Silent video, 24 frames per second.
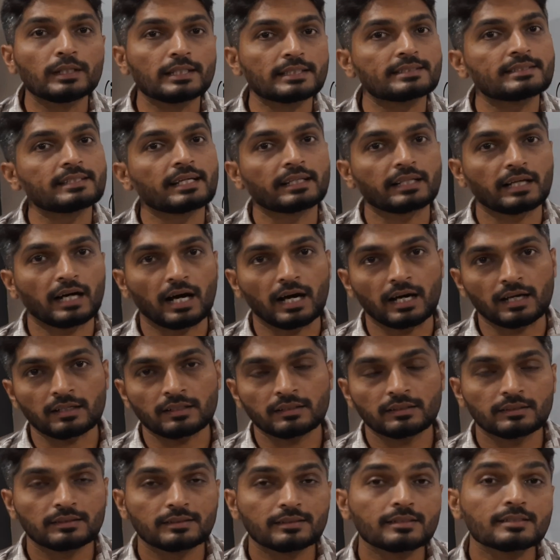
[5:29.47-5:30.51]
less than
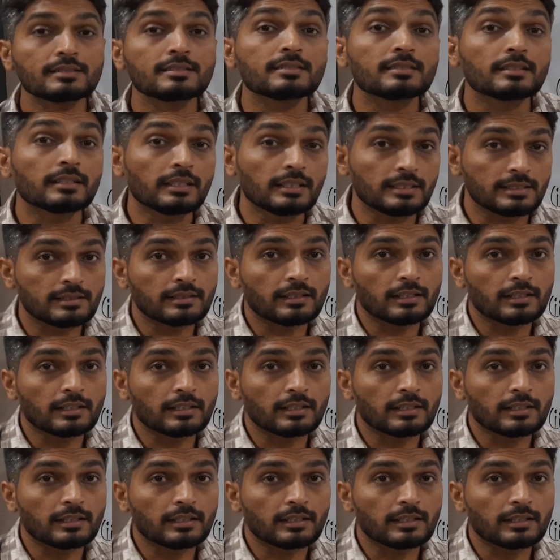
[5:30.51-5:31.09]
r, the series,